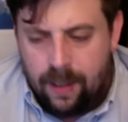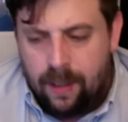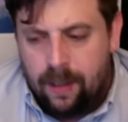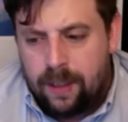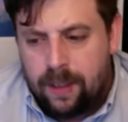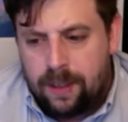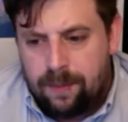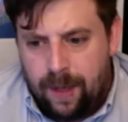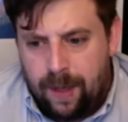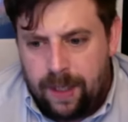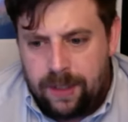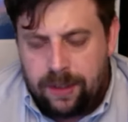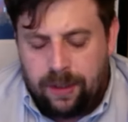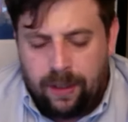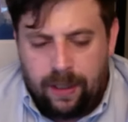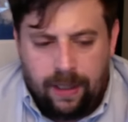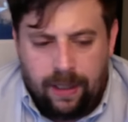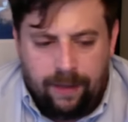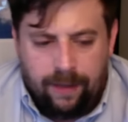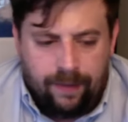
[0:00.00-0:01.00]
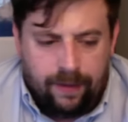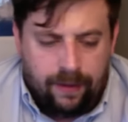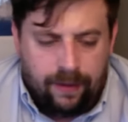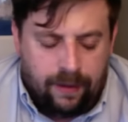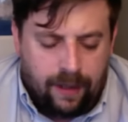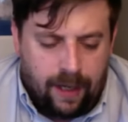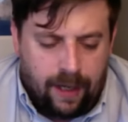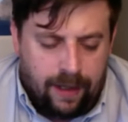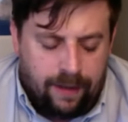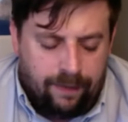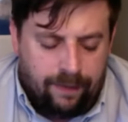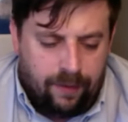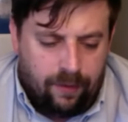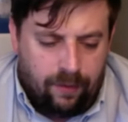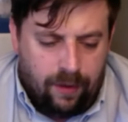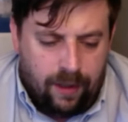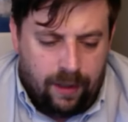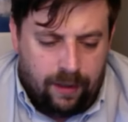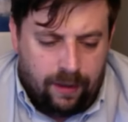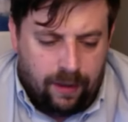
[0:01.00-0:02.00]
especially given kind of the
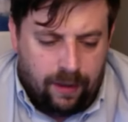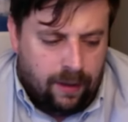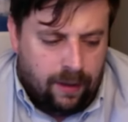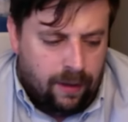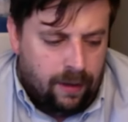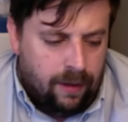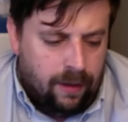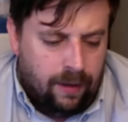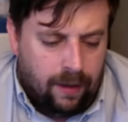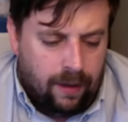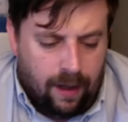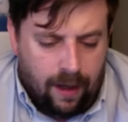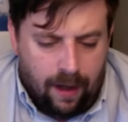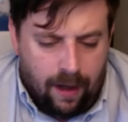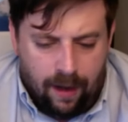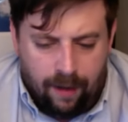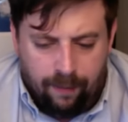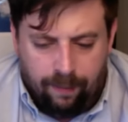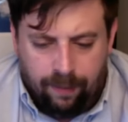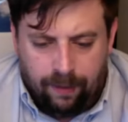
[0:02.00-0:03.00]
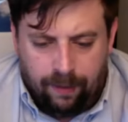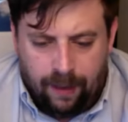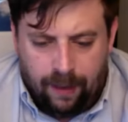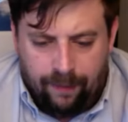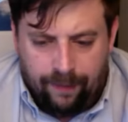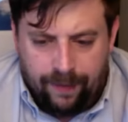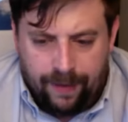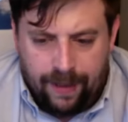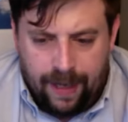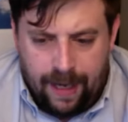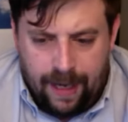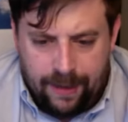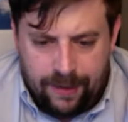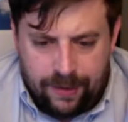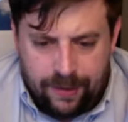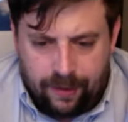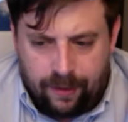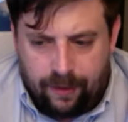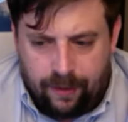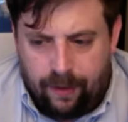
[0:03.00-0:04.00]
unique beloved
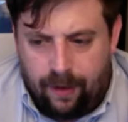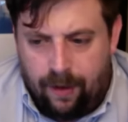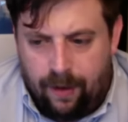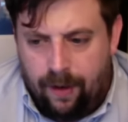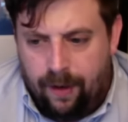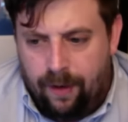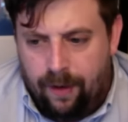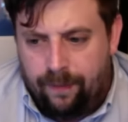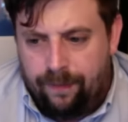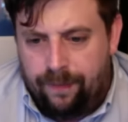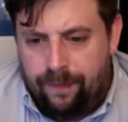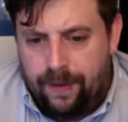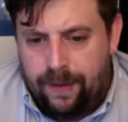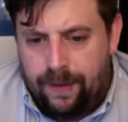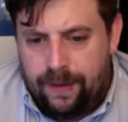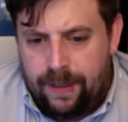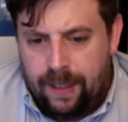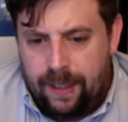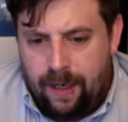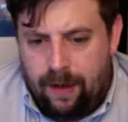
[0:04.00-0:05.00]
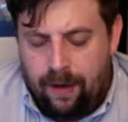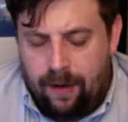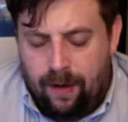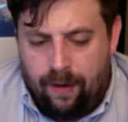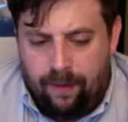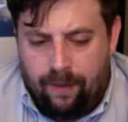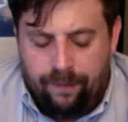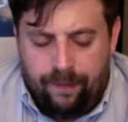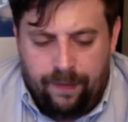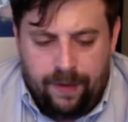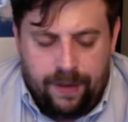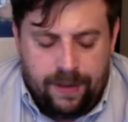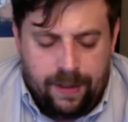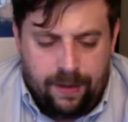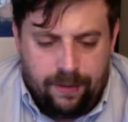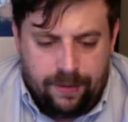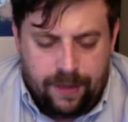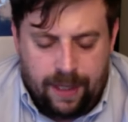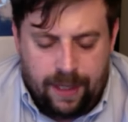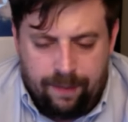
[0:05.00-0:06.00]
nature of
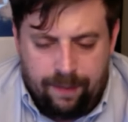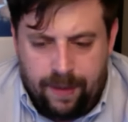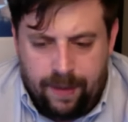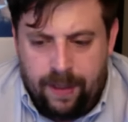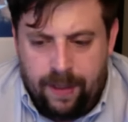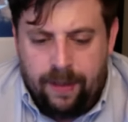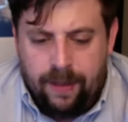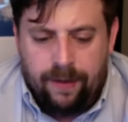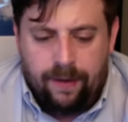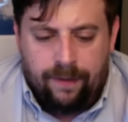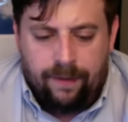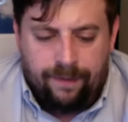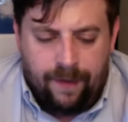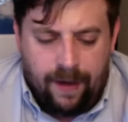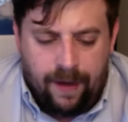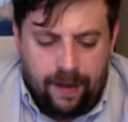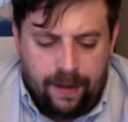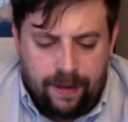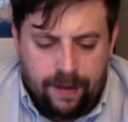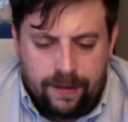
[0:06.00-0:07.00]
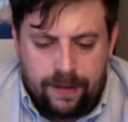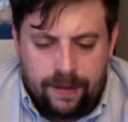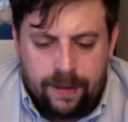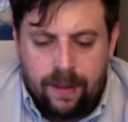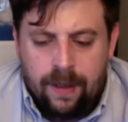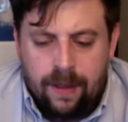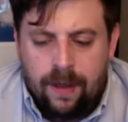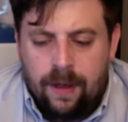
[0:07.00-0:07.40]
Nintendo's IP and their fans,